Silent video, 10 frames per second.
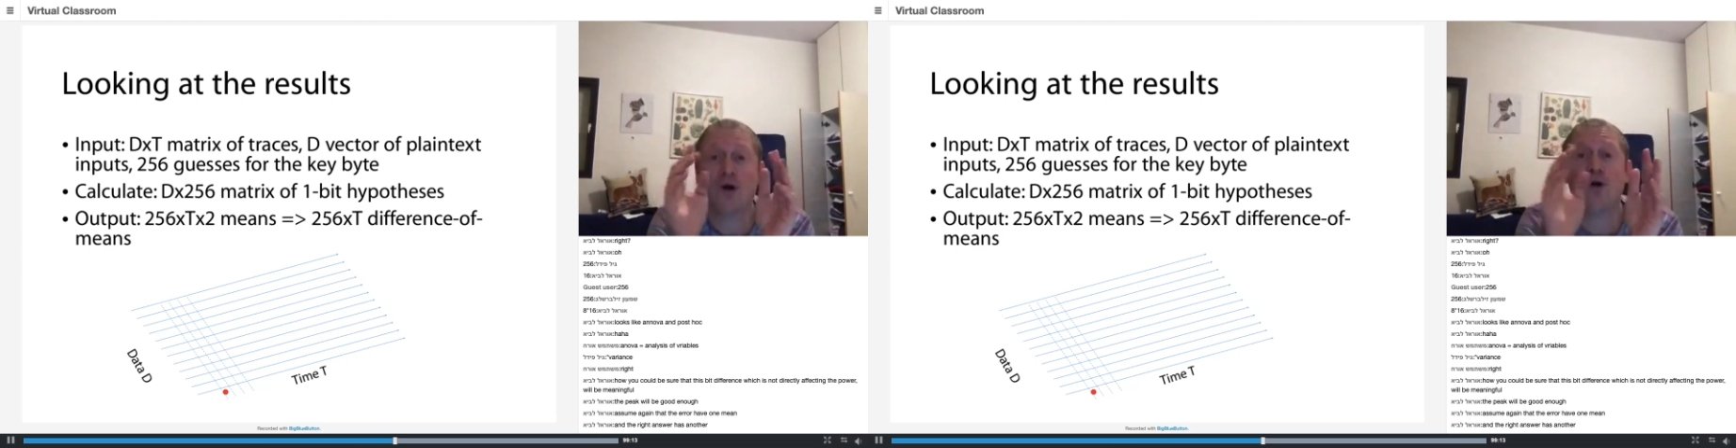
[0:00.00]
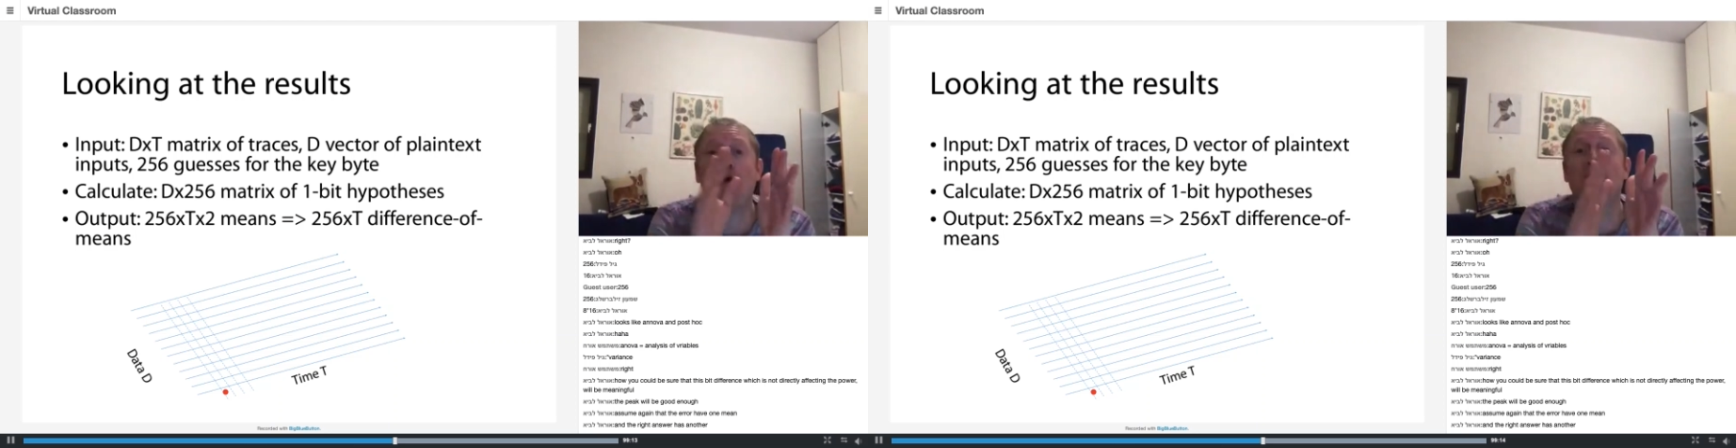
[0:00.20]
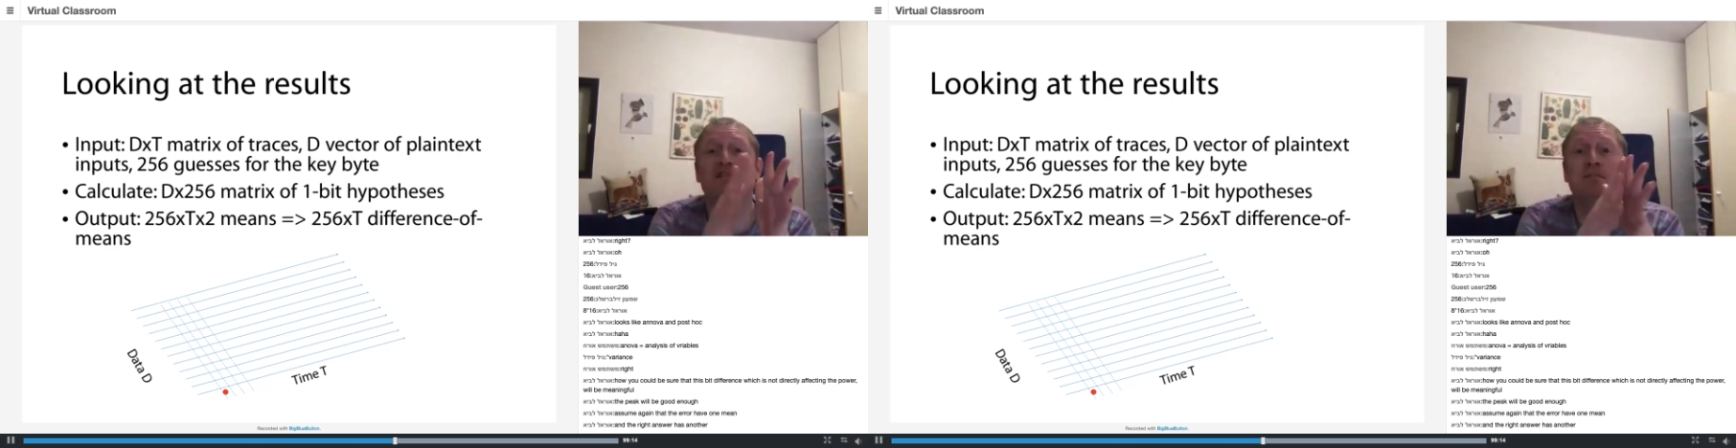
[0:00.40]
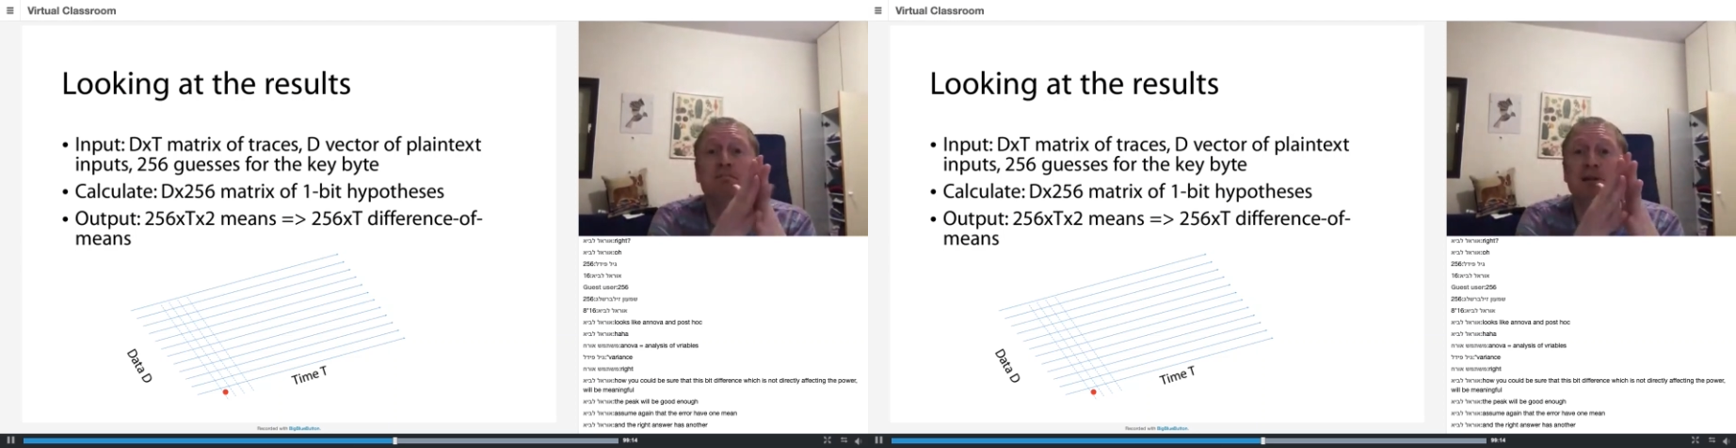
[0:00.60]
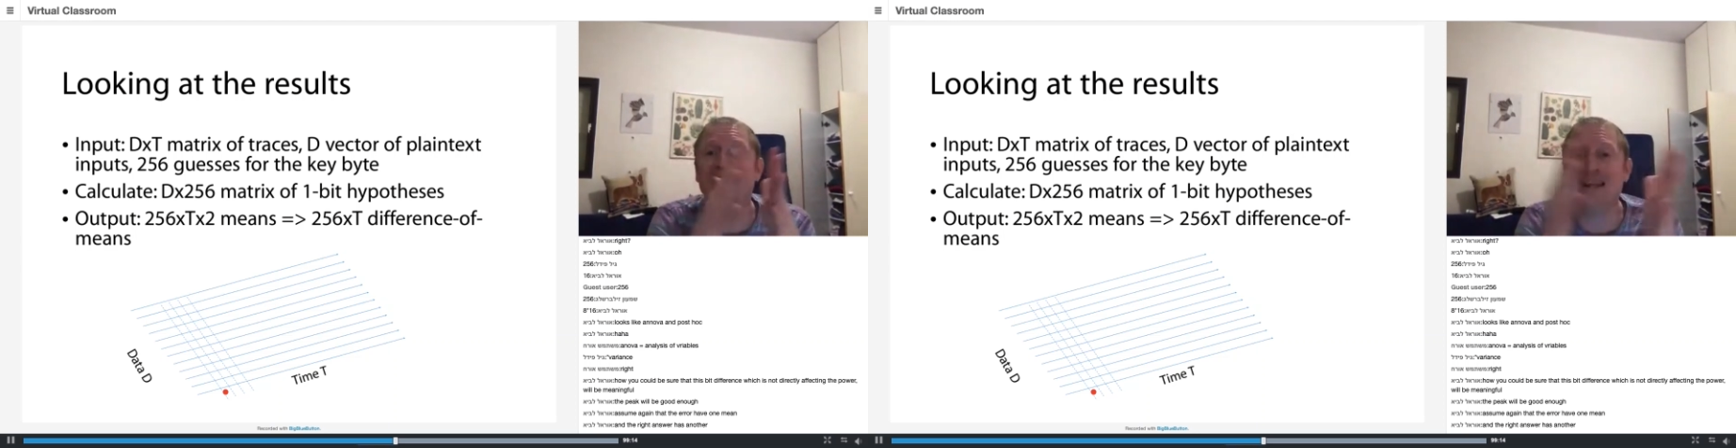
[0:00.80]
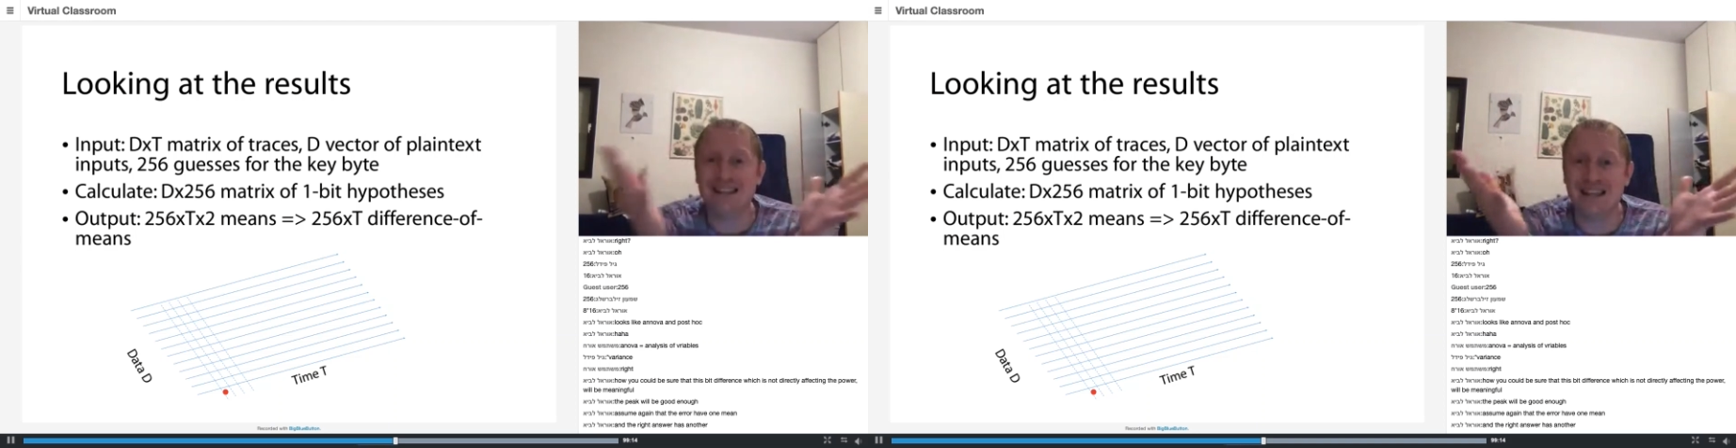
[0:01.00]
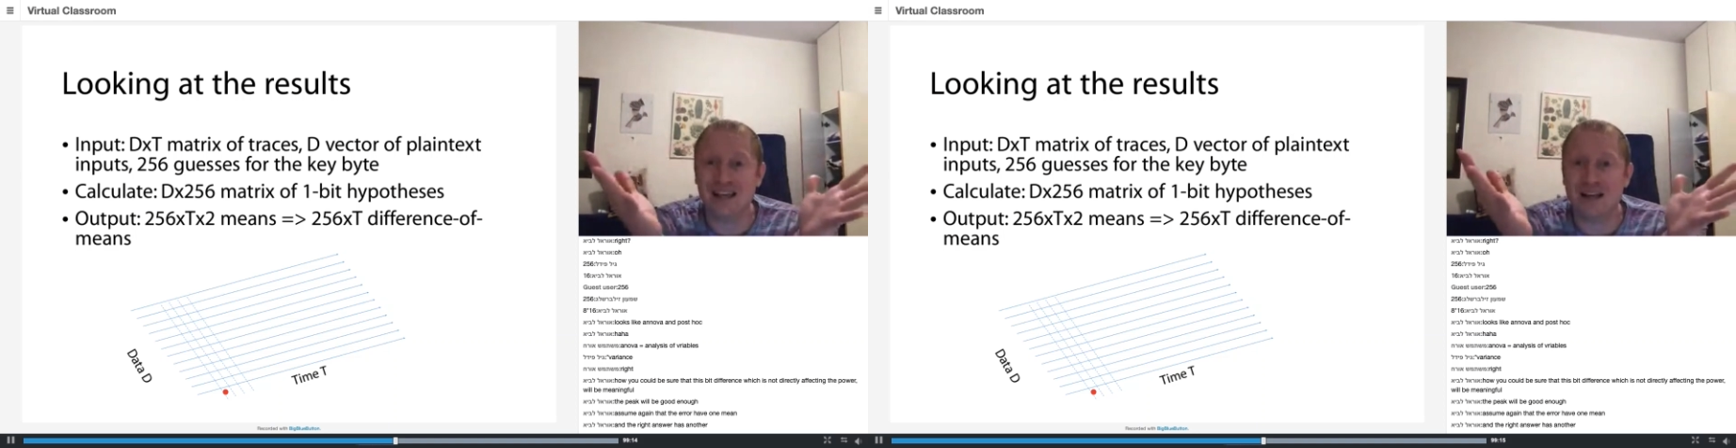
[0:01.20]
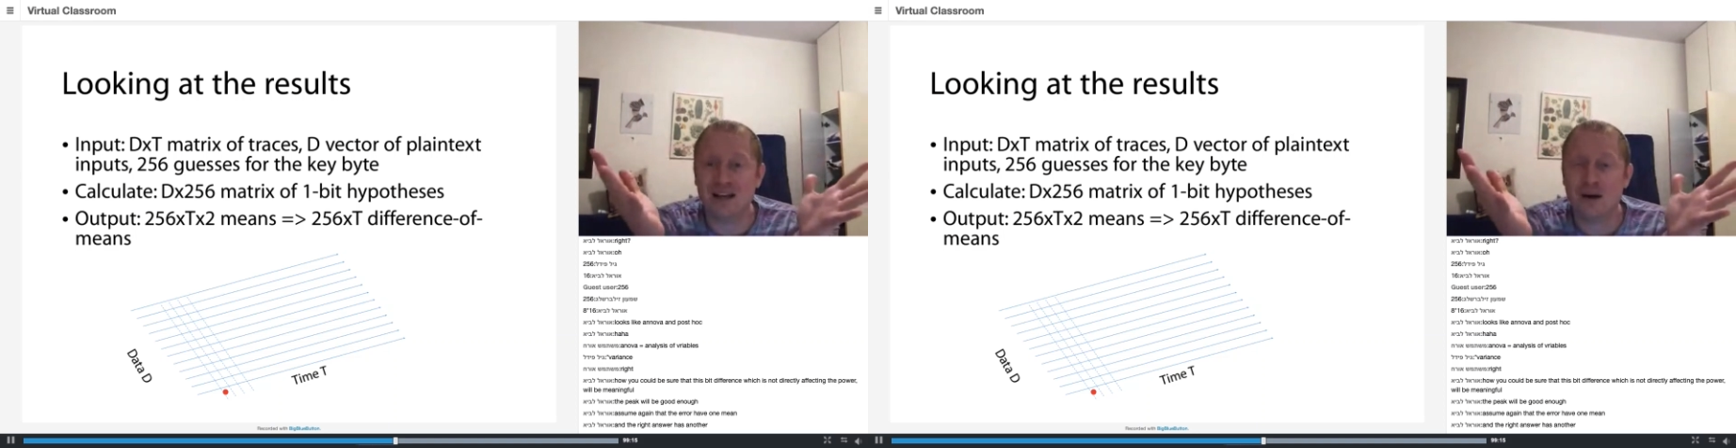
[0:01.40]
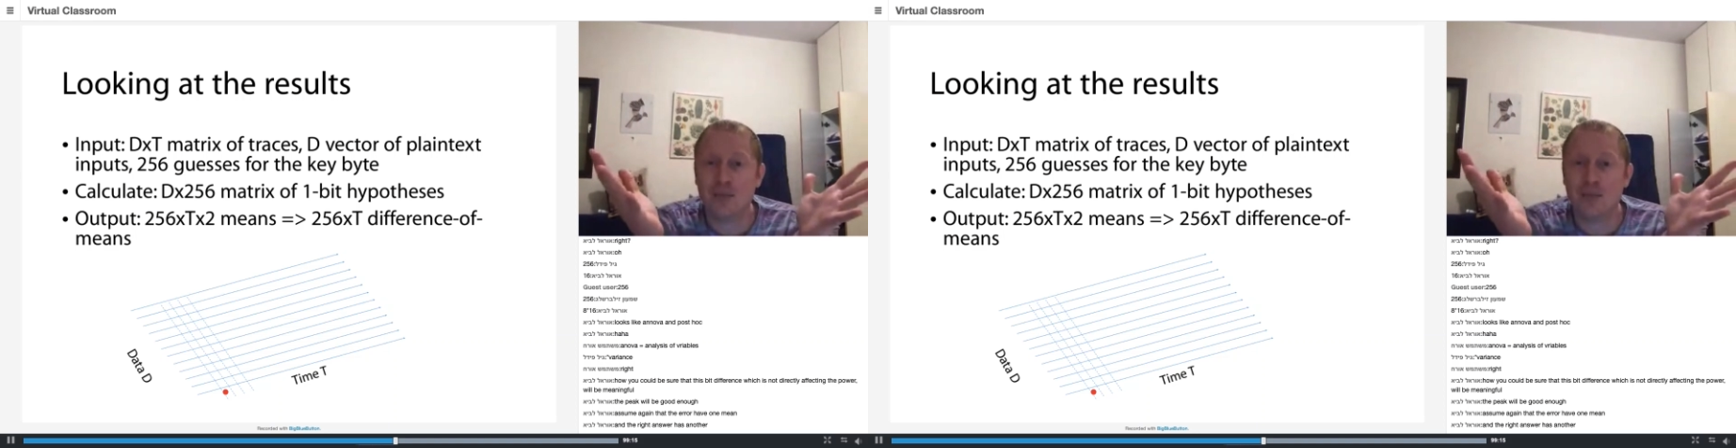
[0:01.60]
of splitting